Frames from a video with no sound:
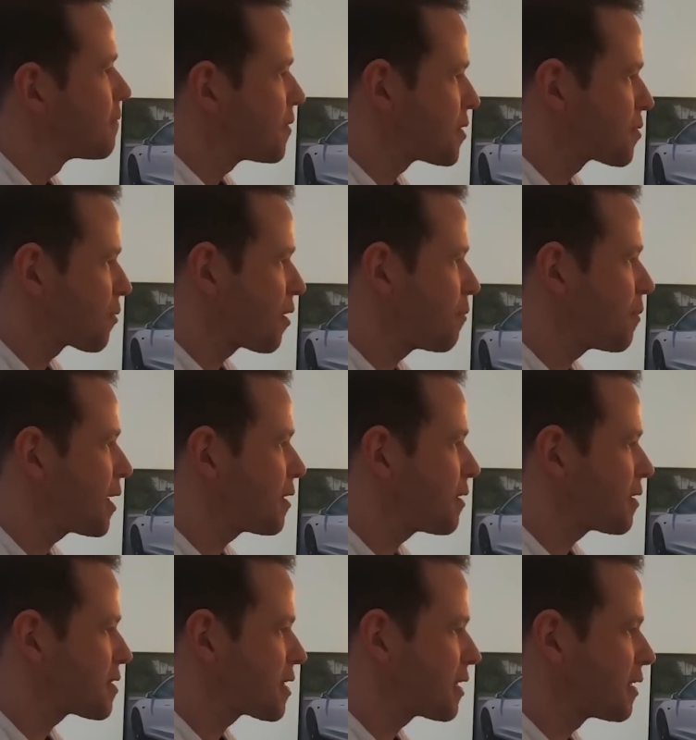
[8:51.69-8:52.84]
This is what I mean,
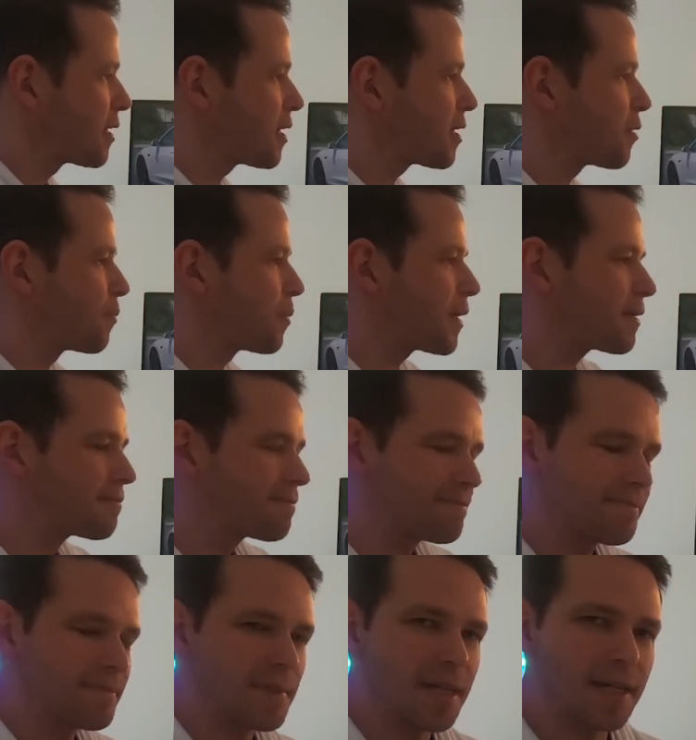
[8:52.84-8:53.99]
that it's a little bit,
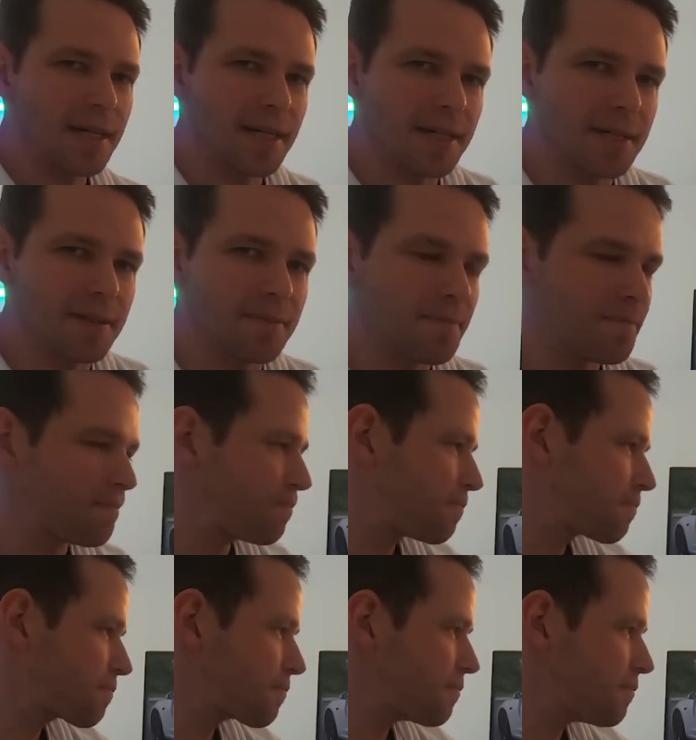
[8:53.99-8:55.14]

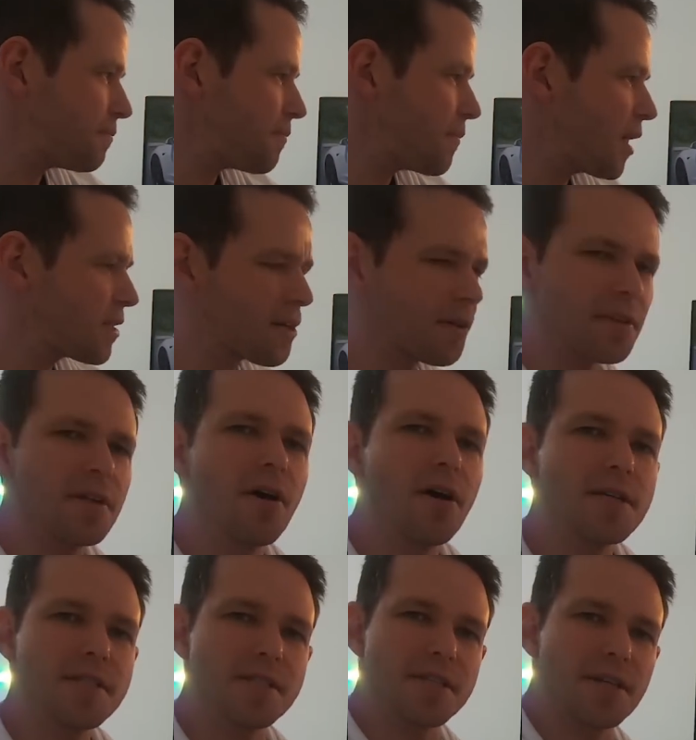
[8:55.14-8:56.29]
it's not the
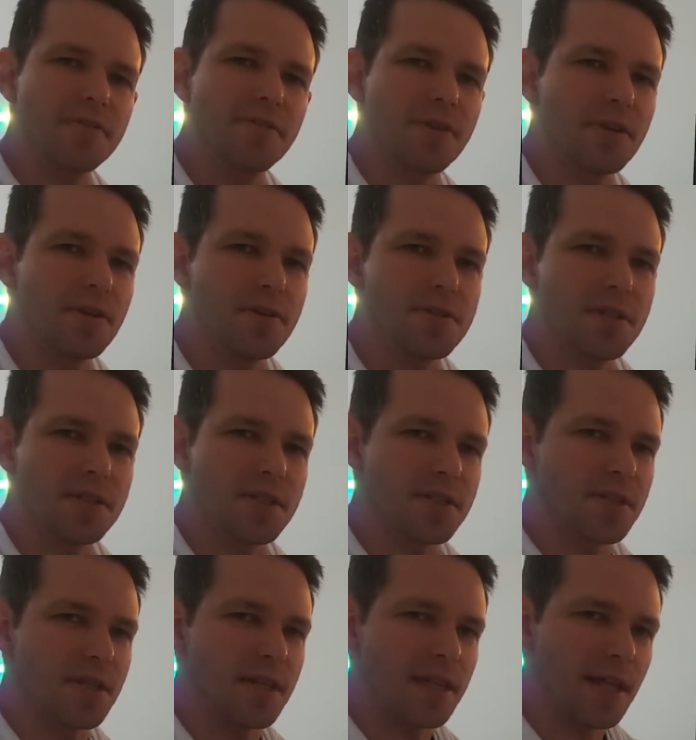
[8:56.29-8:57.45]
nicest thing for the user to
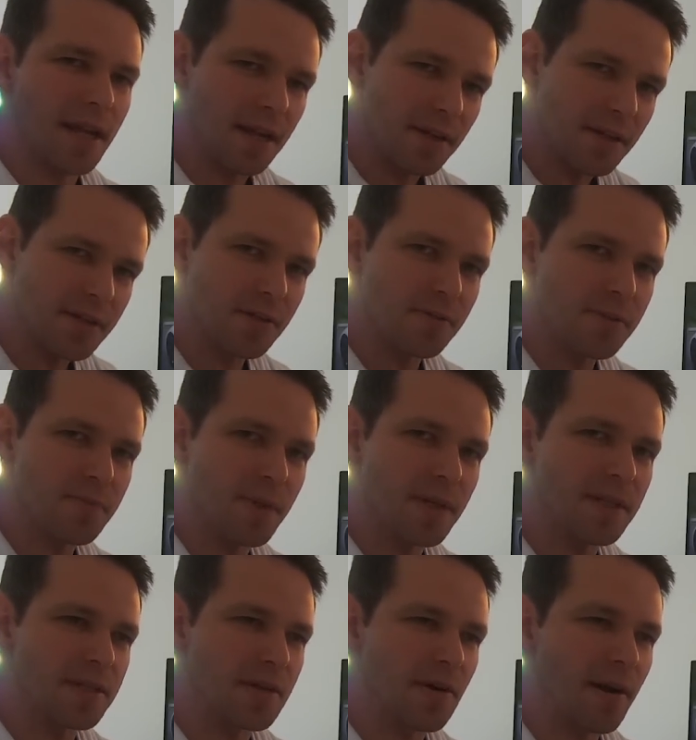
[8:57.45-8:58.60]
see that initial speed.
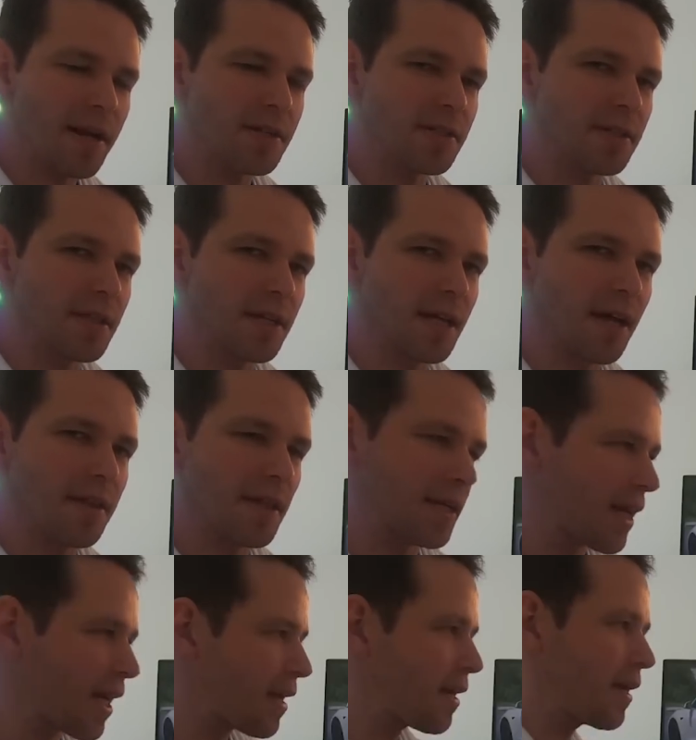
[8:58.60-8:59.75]
That's not actually the car they
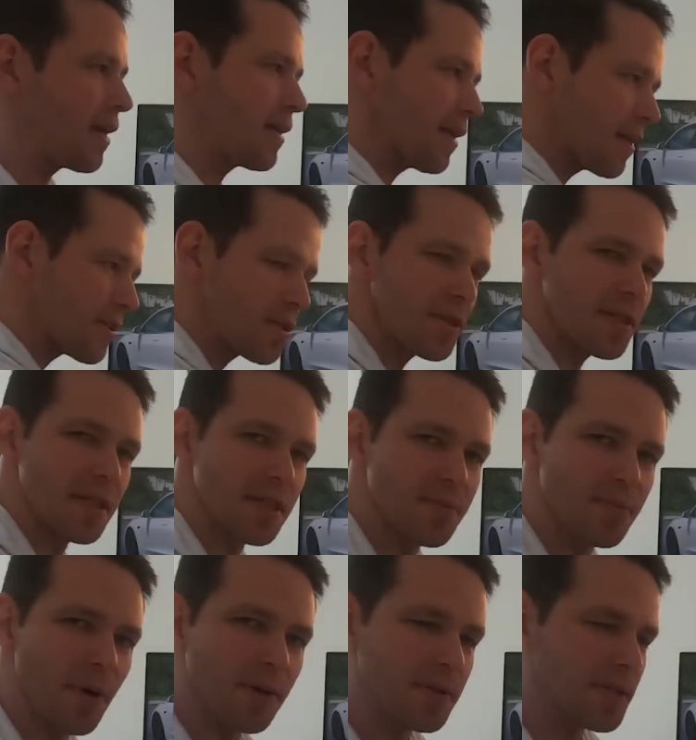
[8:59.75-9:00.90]
get unless you tick this
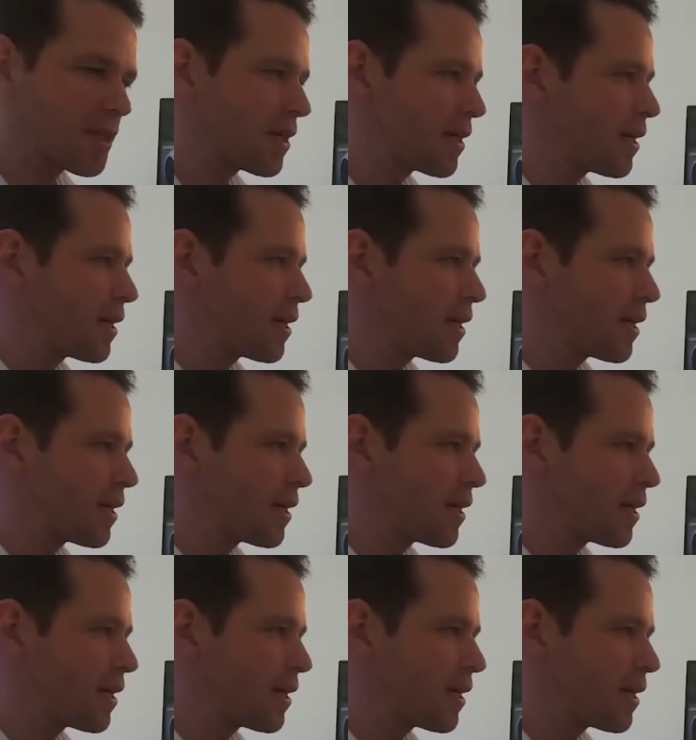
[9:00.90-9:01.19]
box.